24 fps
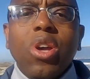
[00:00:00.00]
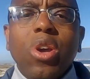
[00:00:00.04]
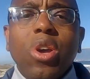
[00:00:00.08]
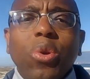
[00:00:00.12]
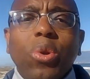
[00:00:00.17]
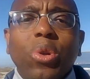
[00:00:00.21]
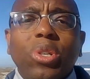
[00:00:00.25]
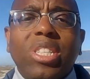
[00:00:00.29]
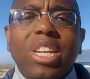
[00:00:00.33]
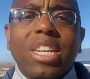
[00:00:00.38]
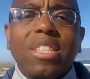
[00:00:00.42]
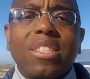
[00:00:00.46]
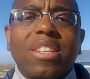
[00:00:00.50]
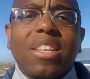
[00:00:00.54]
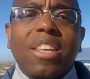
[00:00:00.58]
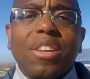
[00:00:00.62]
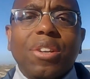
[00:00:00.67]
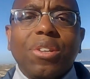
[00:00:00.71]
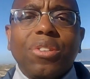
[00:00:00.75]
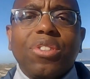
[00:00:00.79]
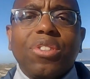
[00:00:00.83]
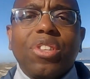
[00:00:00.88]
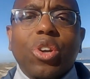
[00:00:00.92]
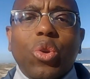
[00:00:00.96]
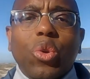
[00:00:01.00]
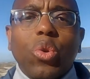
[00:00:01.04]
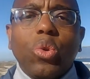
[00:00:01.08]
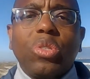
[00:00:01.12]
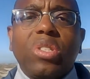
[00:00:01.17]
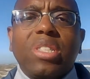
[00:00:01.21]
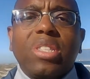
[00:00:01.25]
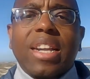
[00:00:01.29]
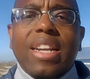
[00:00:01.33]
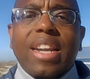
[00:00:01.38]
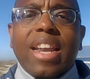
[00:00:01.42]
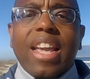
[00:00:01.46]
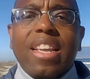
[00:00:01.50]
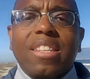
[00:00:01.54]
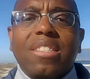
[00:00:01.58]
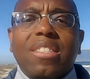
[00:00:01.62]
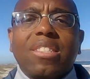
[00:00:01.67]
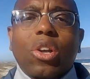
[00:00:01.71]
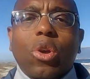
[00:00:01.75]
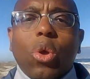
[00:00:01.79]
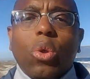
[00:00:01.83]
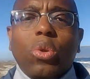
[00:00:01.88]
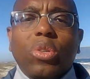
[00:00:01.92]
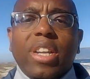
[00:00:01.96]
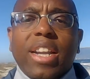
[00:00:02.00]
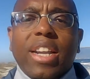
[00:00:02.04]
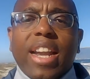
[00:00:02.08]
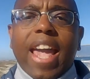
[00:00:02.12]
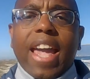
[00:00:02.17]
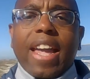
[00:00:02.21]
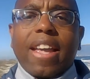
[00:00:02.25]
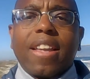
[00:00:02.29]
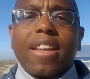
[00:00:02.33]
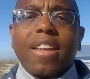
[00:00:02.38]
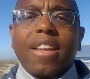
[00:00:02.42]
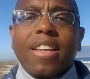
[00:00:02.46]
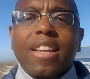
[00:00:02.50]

could just kill the goose that lays the golden egg,